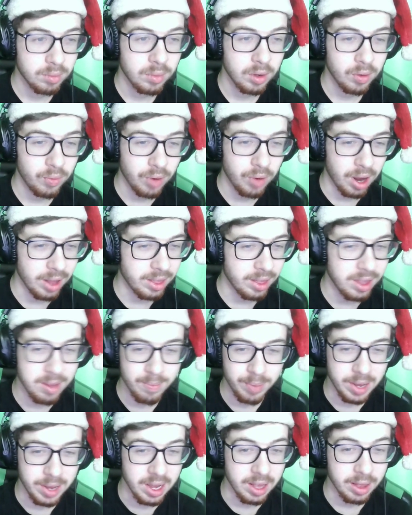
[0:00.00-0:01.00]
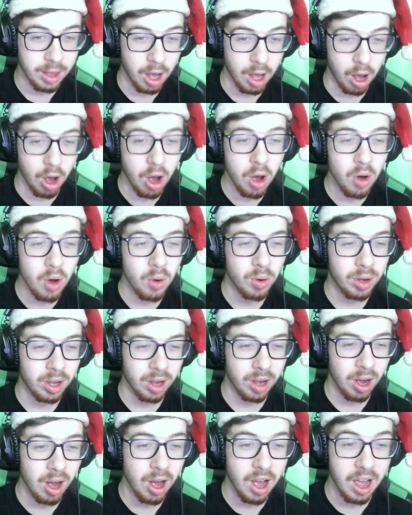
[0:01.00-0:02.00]
Rest in peace.
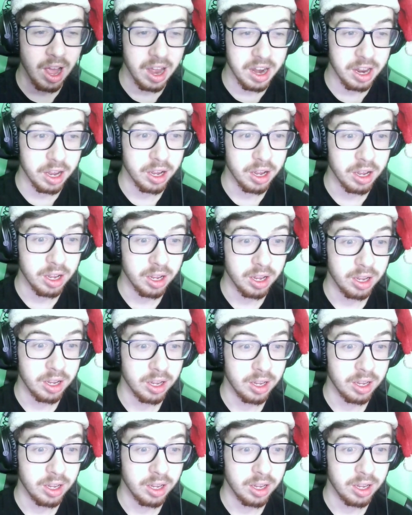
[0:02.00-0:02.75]
Oh,